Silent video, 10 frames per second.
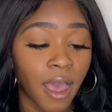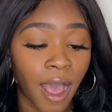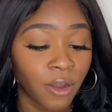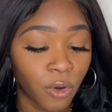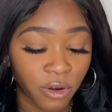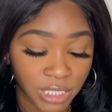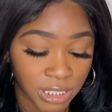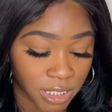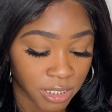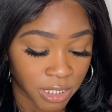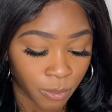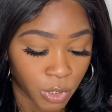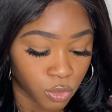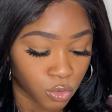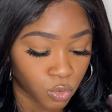I could already see this camera
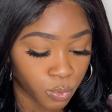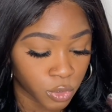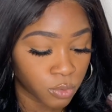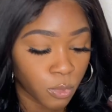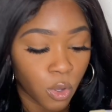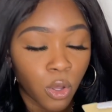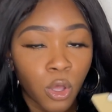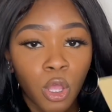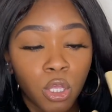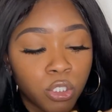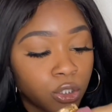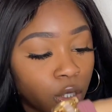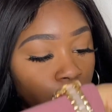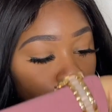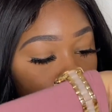is super small.
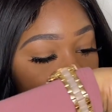So